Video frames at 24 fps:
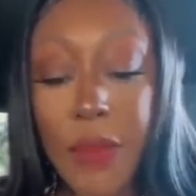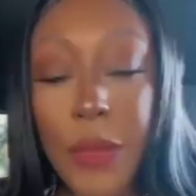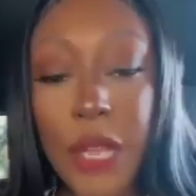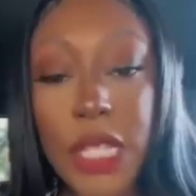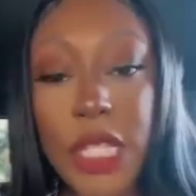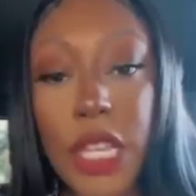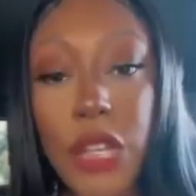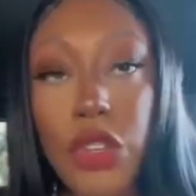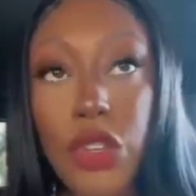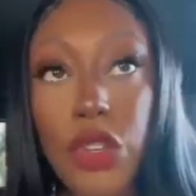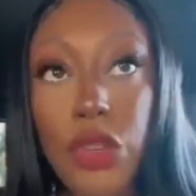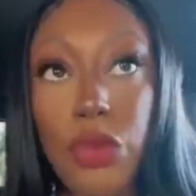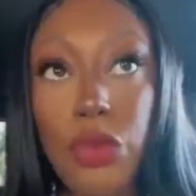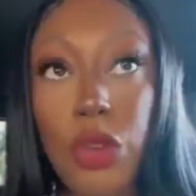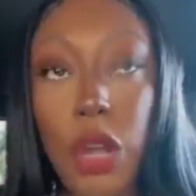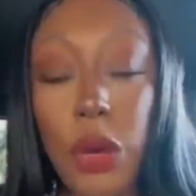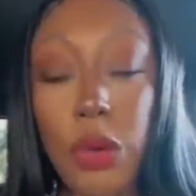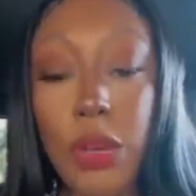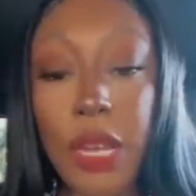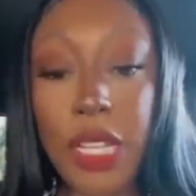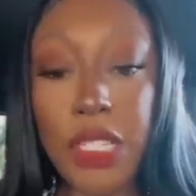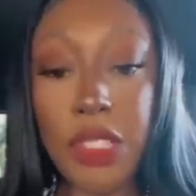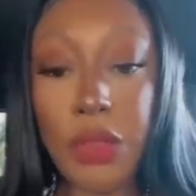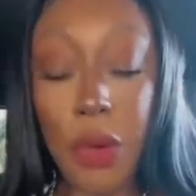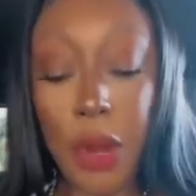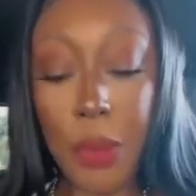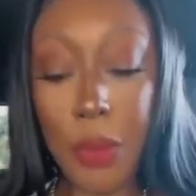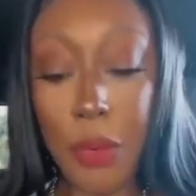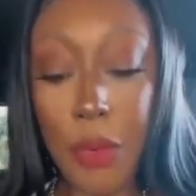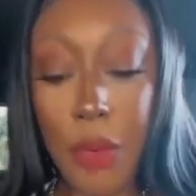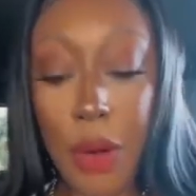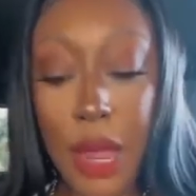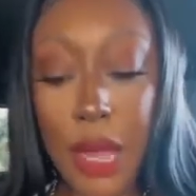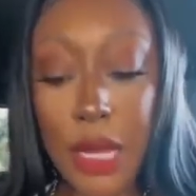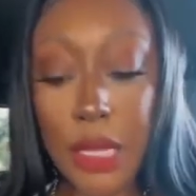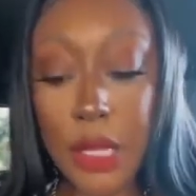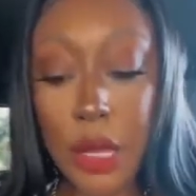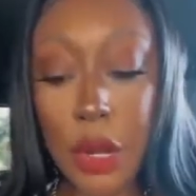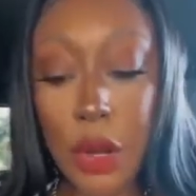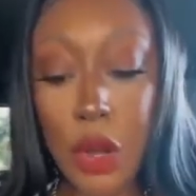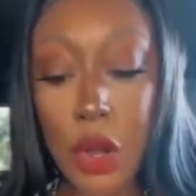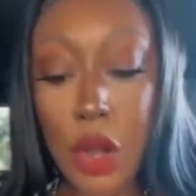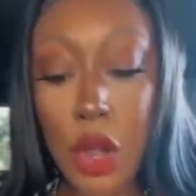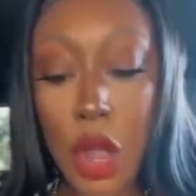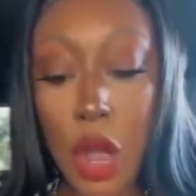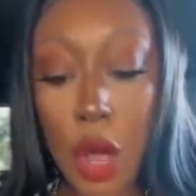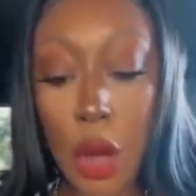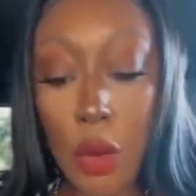They said, do you know Desiree Perez?
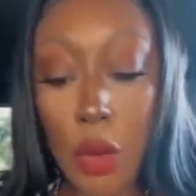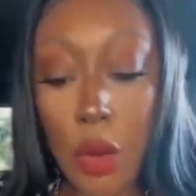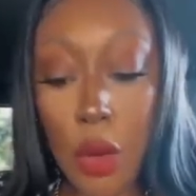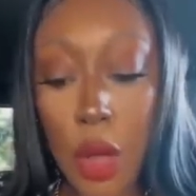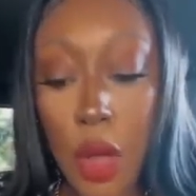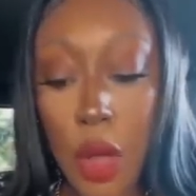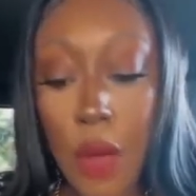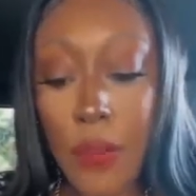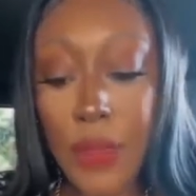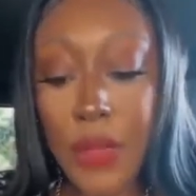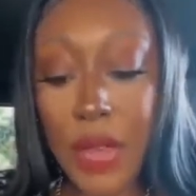No.